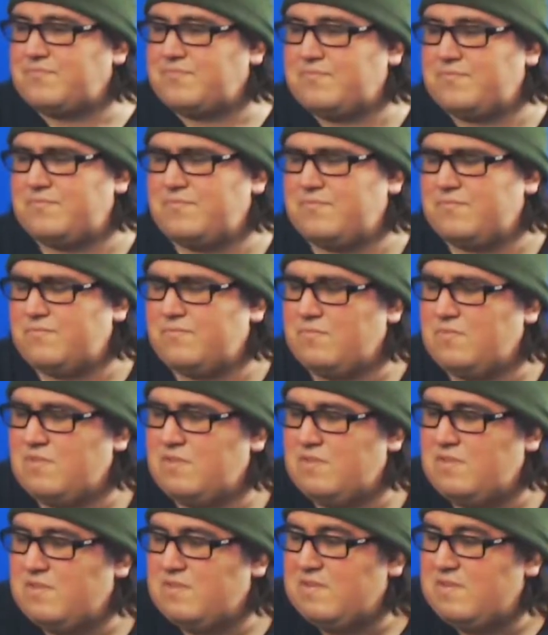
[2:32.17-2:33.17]

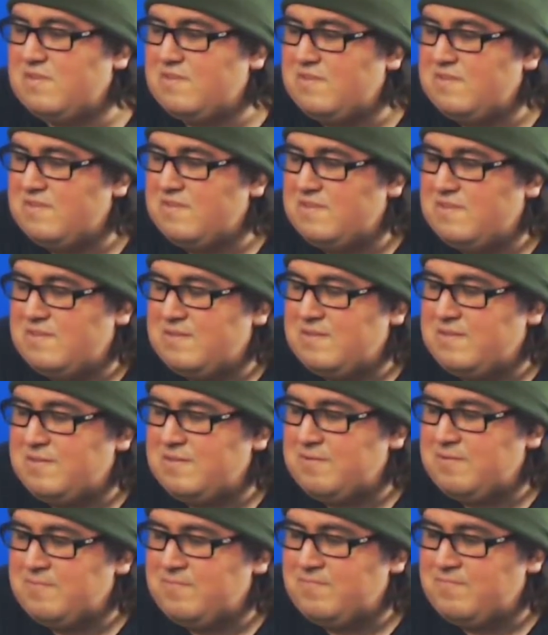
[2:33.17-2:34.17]

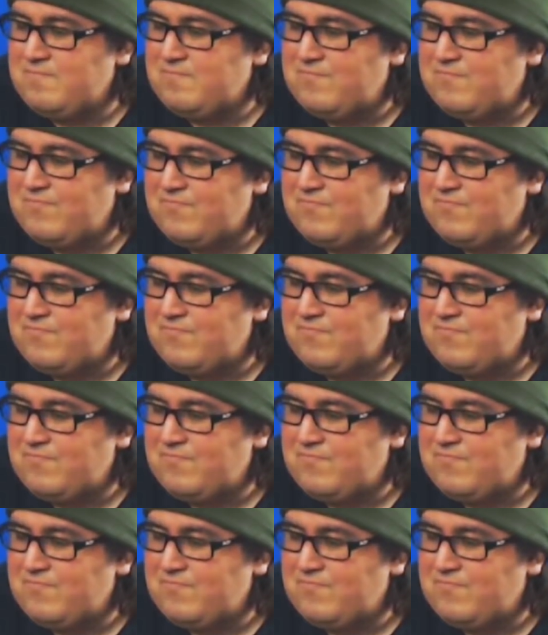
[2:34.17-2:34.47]
No words are spoken by the person on screen.